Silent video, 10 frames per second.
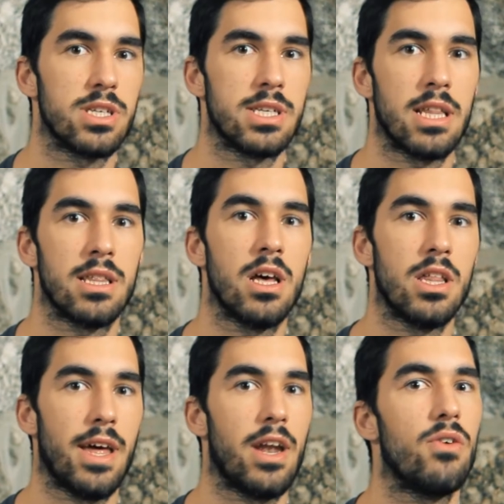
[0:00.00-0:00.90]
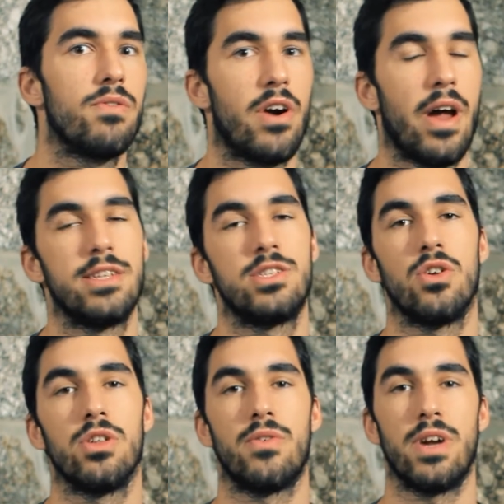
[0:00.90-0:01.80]
and that overhead
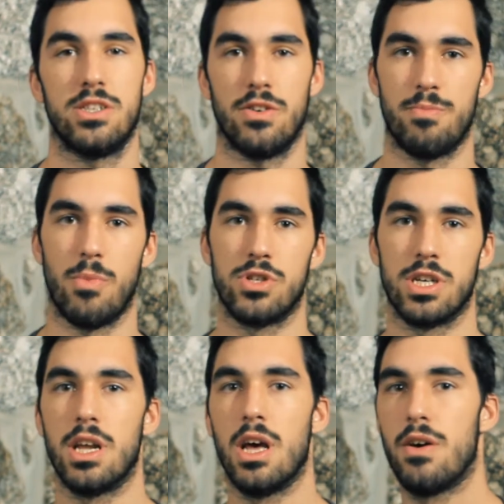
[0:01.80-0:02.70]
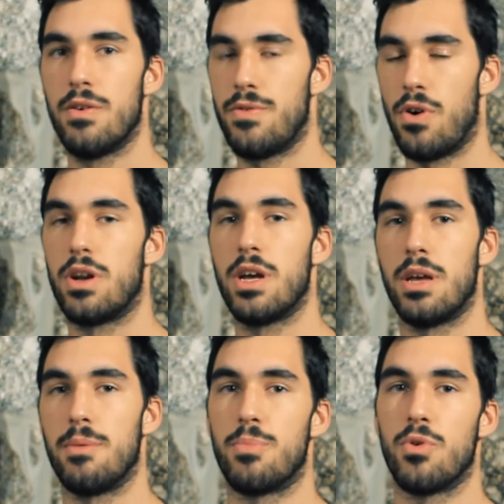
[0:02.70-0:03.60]
shoulder range of motion for
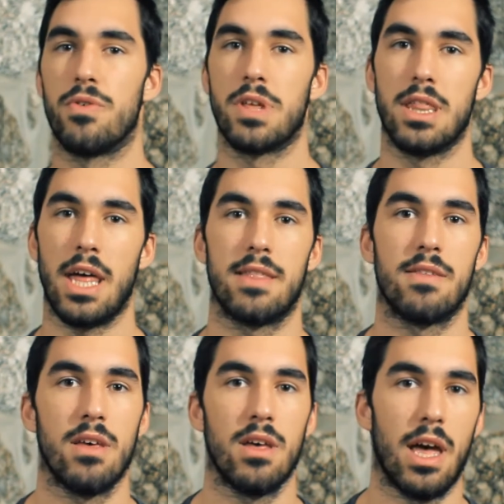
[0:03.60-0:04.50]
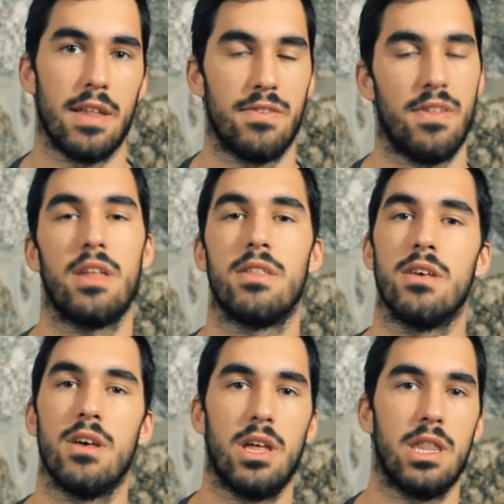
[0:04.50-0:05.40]
improving that
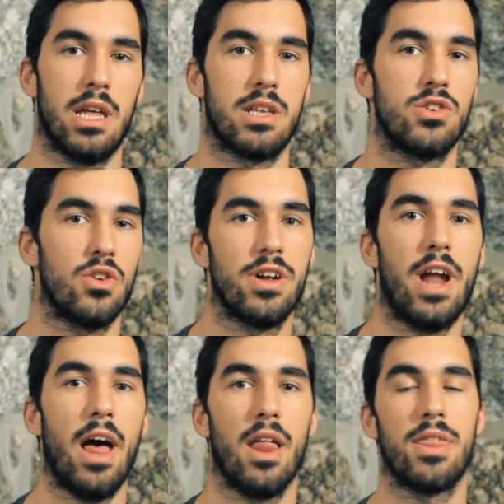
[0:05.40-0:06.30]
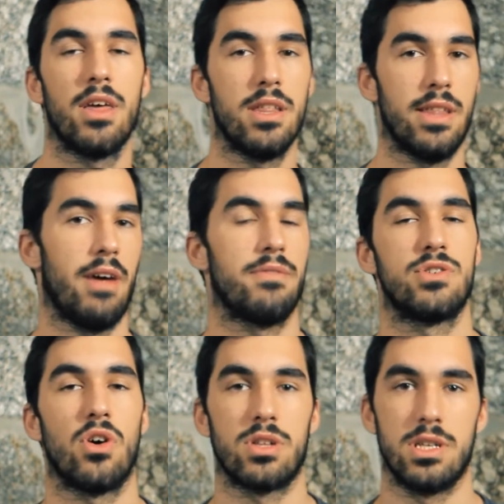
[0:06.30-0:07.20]
handstand, that shoulder health that I've
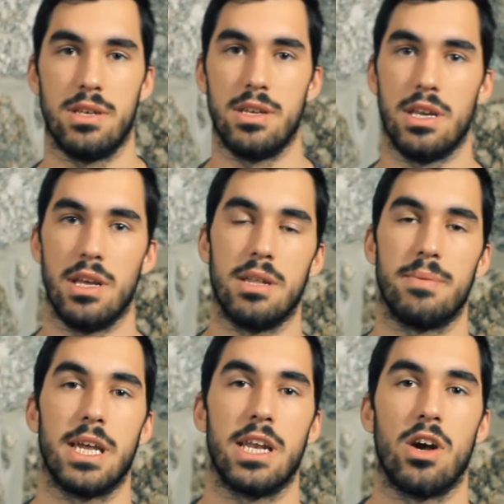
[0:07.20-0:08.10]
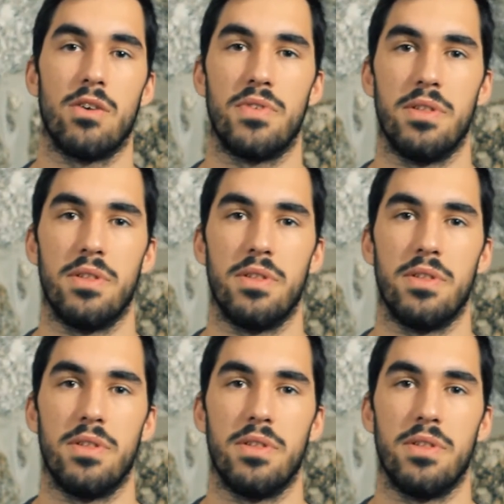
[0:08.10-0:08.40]
talked in the beginning of the